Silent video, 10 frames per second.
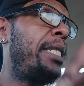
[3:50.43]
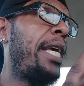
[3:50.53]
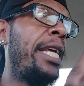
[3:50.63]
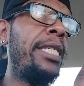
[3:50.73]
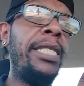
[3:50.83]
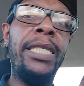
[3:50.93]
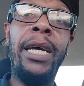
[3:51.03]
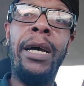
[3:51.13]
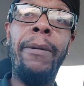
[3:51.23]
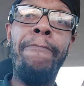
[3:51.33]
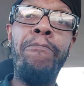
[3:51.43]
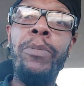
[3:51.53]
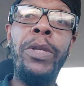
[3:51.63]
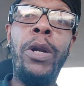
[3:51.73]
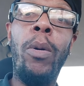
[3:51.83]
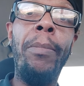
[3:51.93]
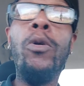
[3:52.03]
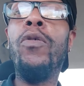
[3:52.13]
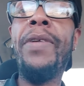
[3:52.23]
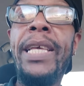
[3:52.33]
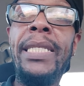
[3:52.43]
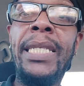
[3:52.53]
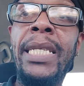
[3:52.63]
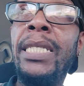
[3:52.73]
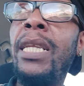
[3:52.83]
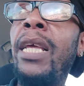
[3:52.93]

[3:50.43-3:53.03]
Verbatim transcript: and, and um, you know, movies and,